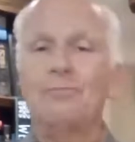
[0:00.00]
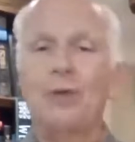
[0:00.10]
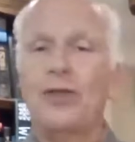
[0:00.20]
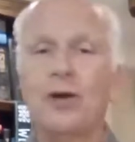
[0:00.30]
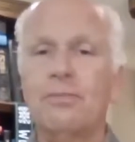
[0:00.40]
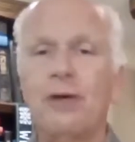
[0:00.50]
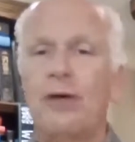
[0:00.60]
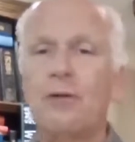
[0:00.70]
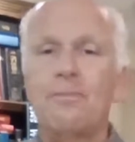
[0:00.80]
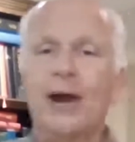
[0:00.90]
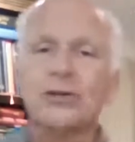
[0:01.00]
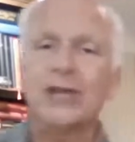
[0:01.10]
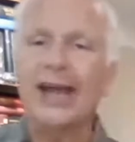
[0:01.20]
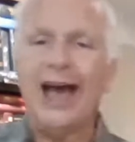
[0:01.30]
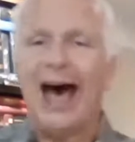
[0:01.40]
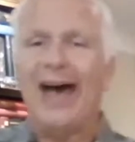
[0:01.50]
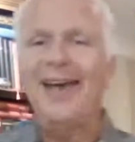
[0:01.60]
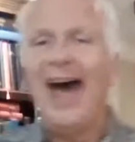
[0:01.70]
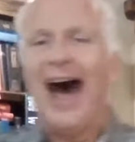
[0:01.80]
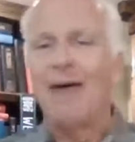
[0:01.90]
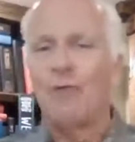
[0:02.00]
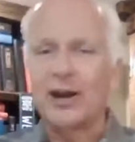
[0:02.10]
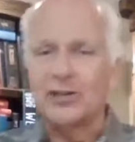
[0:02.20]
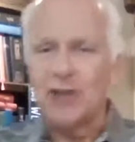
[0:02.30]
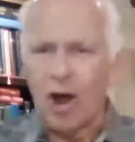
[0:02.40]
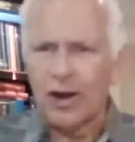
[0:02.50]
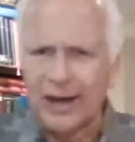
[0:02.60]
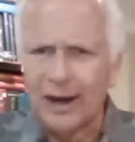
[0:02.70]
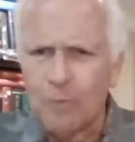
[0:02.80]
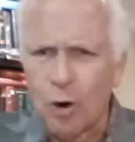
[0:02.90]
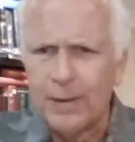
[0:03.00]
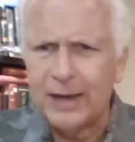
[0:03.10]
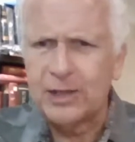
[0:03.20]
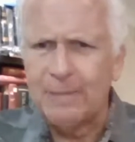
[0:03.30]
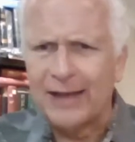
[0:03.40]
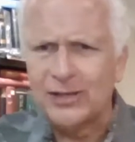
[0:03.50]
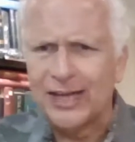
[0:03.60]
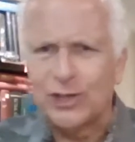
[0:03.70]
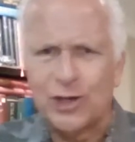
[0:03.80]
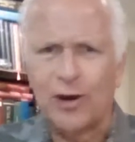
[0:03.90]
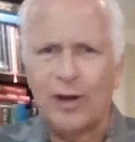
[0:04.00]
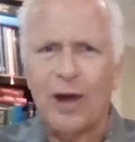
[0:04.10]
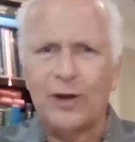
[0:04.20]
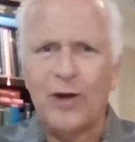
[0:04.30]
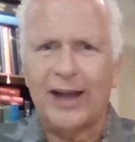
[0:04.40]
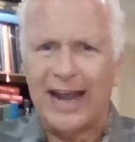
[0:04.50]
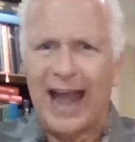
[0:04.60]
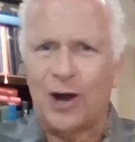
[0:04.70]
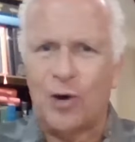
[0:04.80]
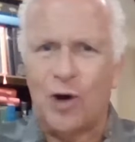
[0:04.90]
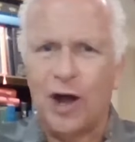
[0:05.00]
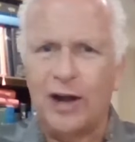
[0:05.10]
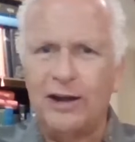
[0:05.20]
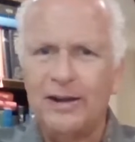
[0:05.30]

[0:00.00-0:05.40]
Brother Beardsley, I want to talk a little more, but it's about 6:30. What can I go on?